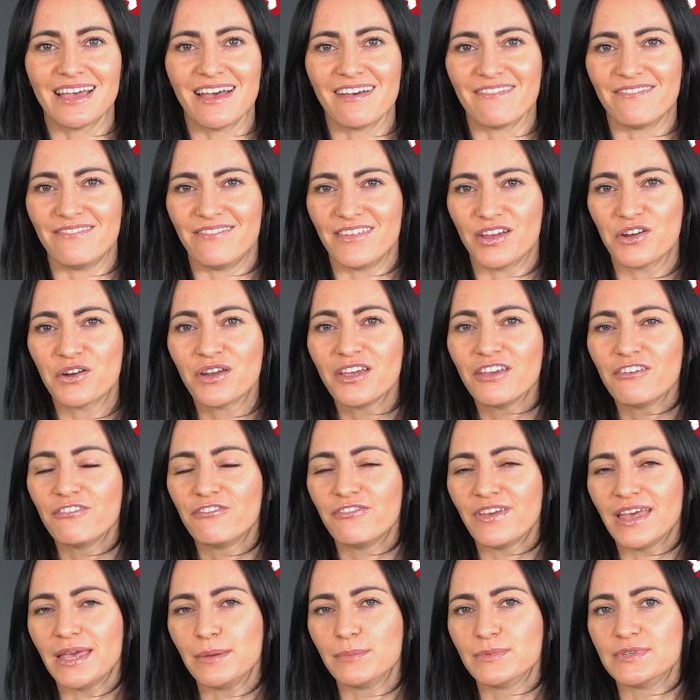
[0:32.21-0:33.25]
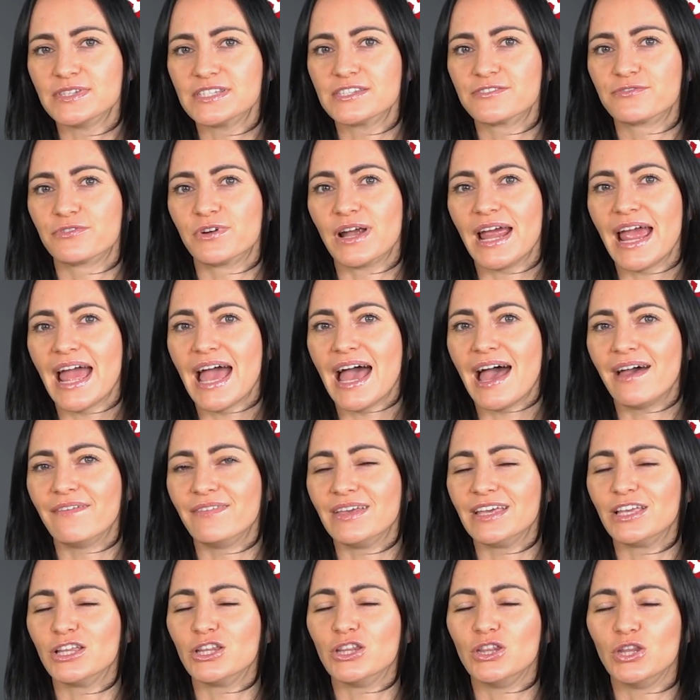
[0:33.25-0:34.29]
are very famous for
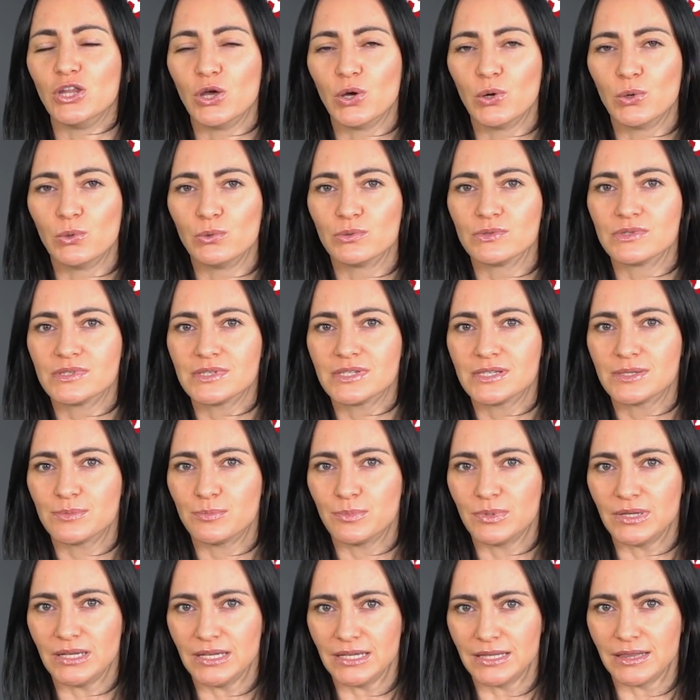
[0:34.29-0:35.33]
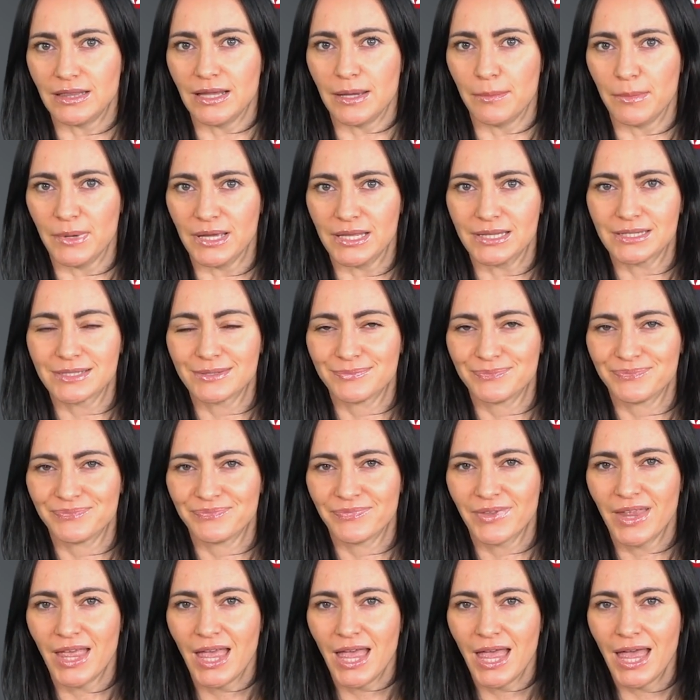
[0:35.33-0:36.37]
having no speed limit.
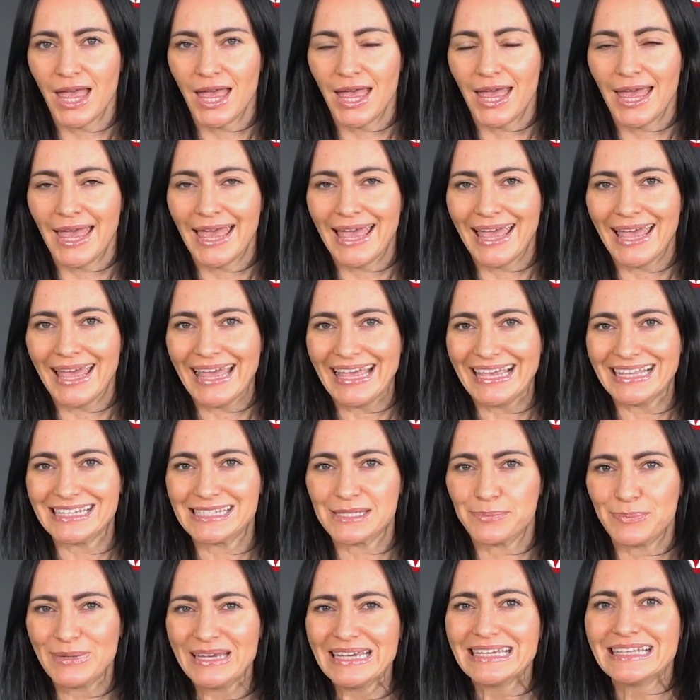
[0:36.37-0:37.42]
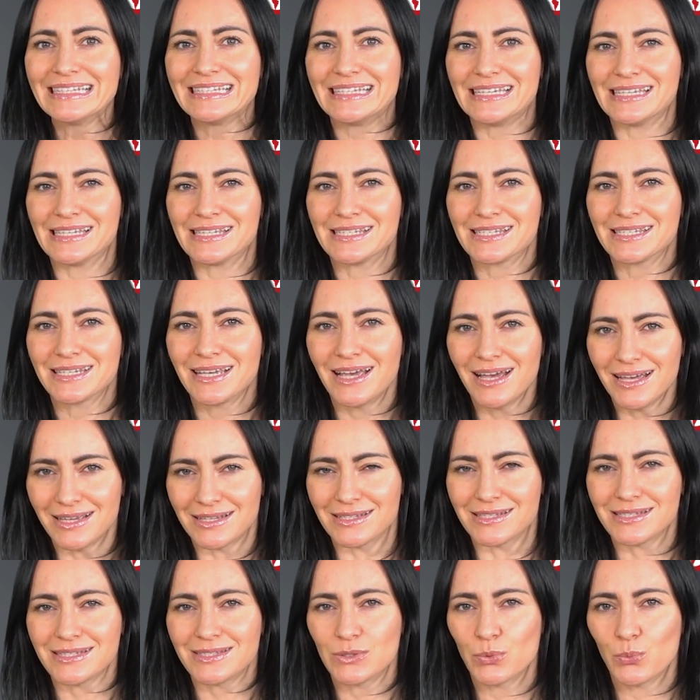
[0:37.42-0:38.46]
It's being
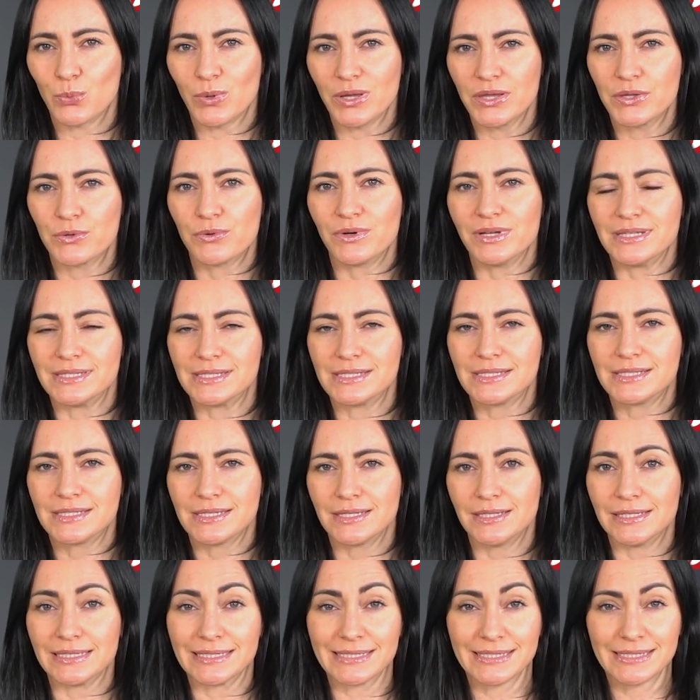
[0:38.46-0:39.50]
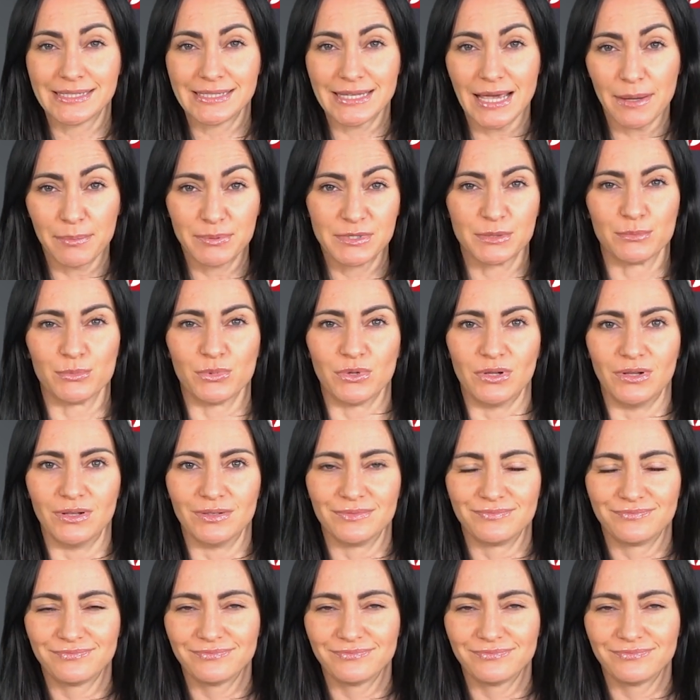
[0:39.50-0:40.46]
discussed whether it's still acceptable.